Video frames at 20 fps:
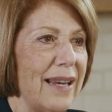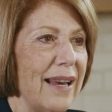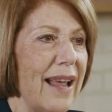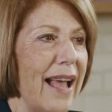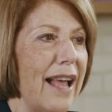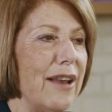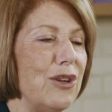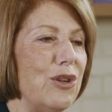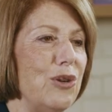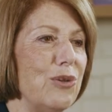in,
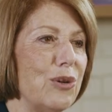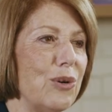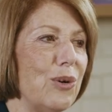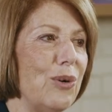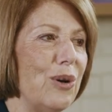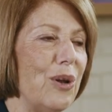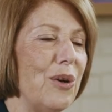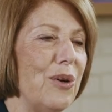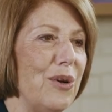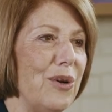and you
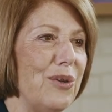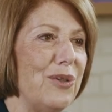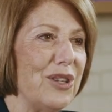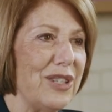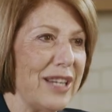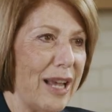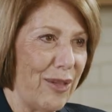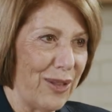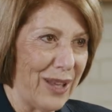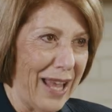call her the
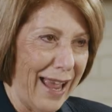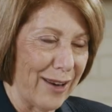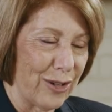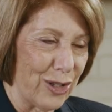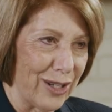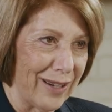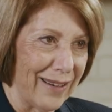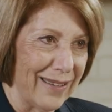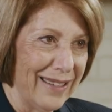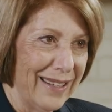death catcher.